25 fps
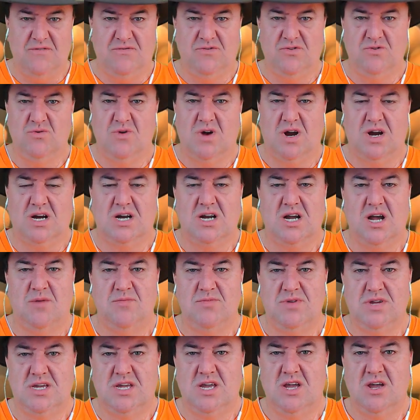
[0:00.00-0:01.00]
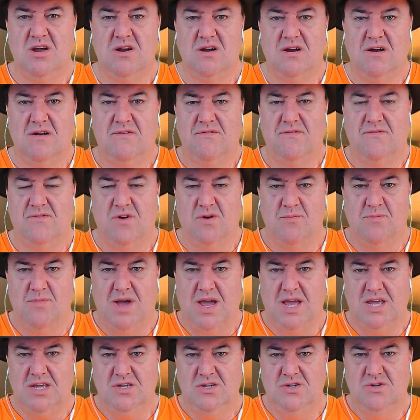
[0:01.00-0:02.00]
you are coming here from my
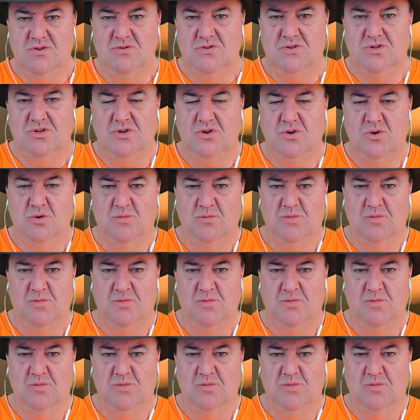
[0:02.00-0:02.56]
YouTube